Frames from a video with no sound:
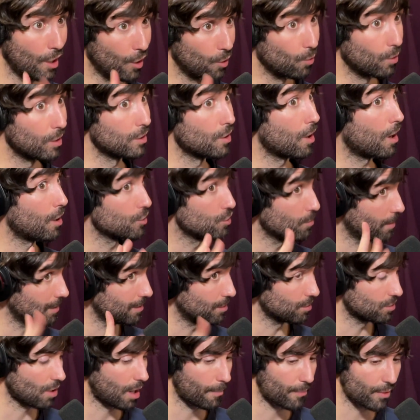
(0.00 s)
how
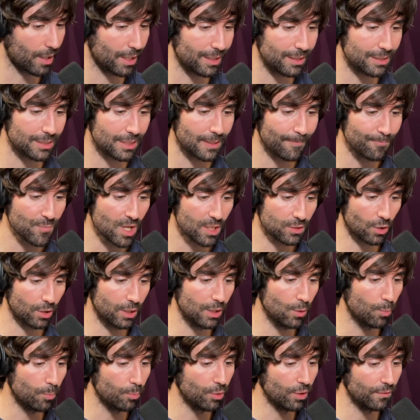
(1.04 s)
Juventus operates. So he
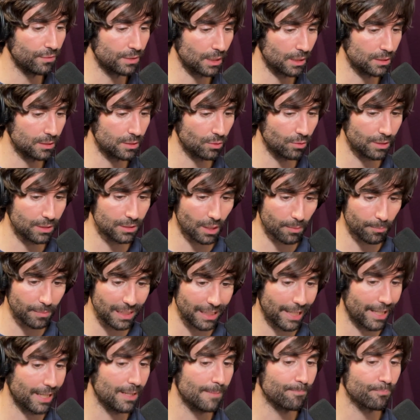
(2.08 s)
moved into Inter
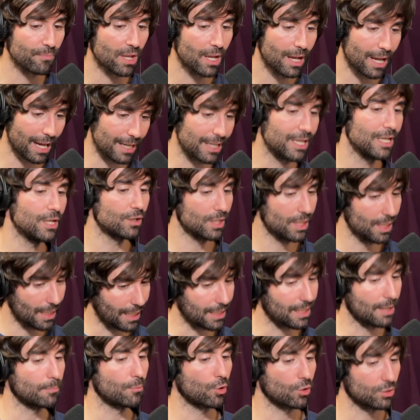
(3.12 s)
Milan, and here he had
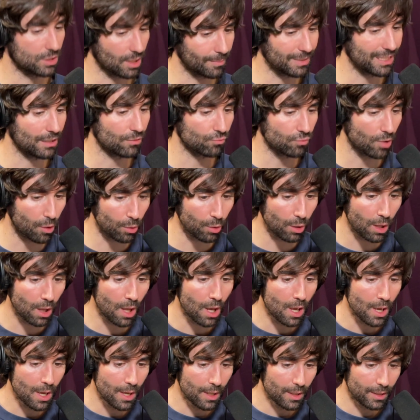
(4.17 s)
a more dominant role.
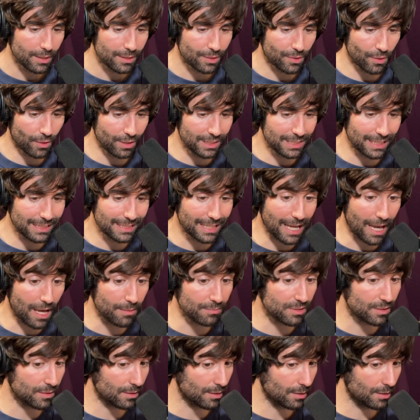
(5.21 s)
36
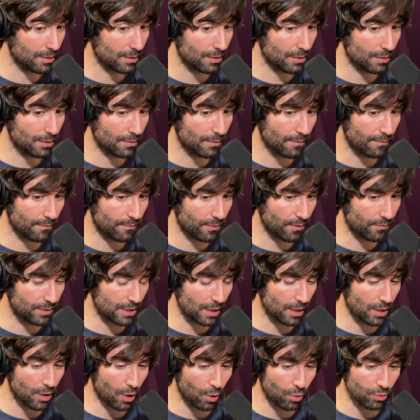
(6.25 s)
games,
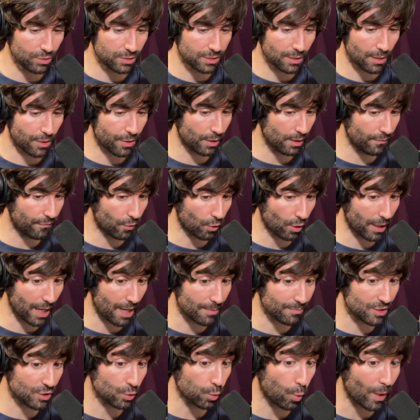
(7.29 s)
15 goals. 34
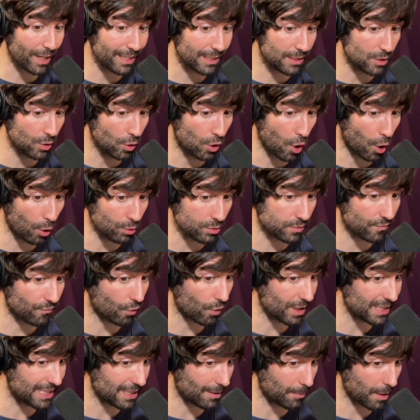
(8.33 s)
games, 22 goals.
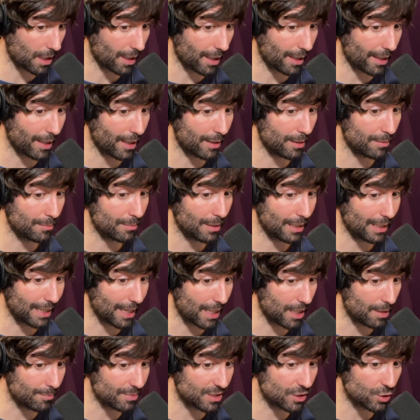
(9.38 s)
47
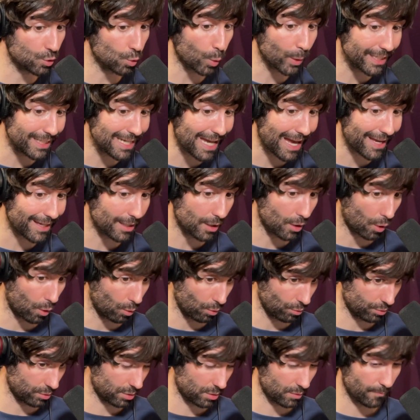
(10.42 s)
games, 29
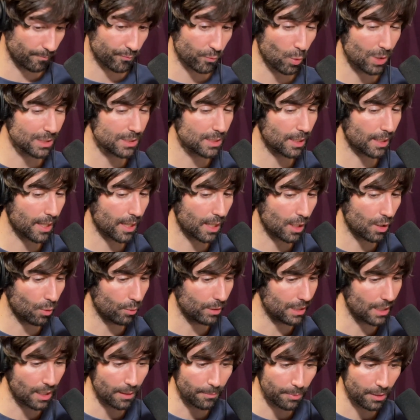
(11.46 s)
goals. Once again
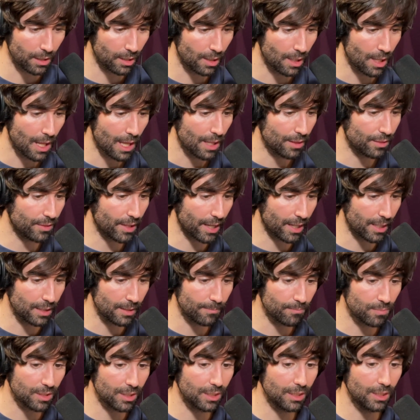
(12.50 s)
going up. Then
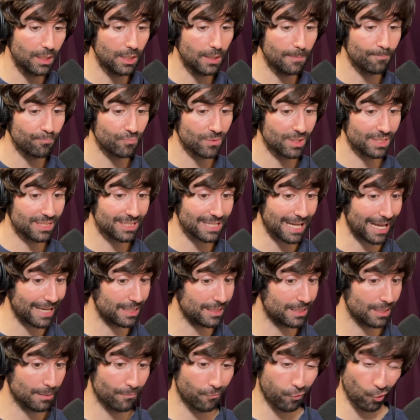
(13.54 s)
he
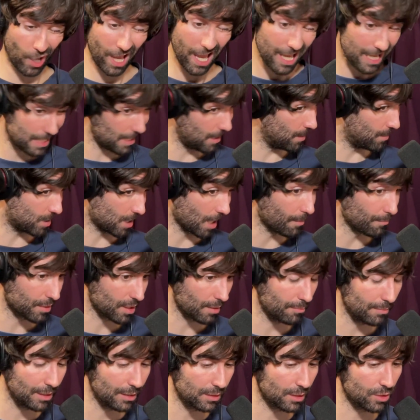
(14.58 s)
signed for 80-something
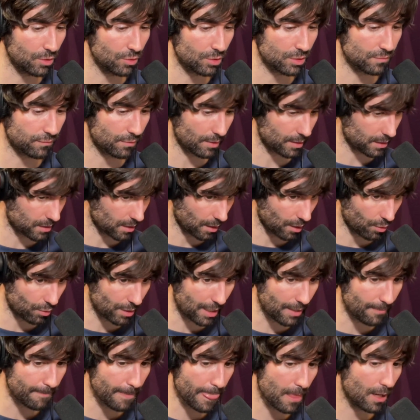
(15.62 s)
million euros for
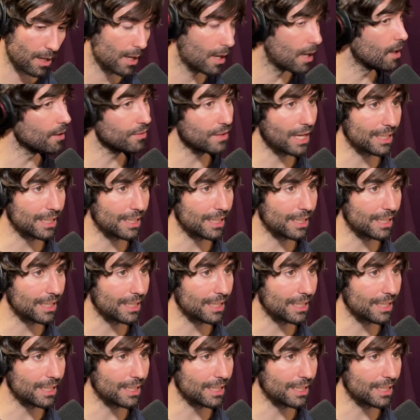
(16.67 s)
Barcelona. That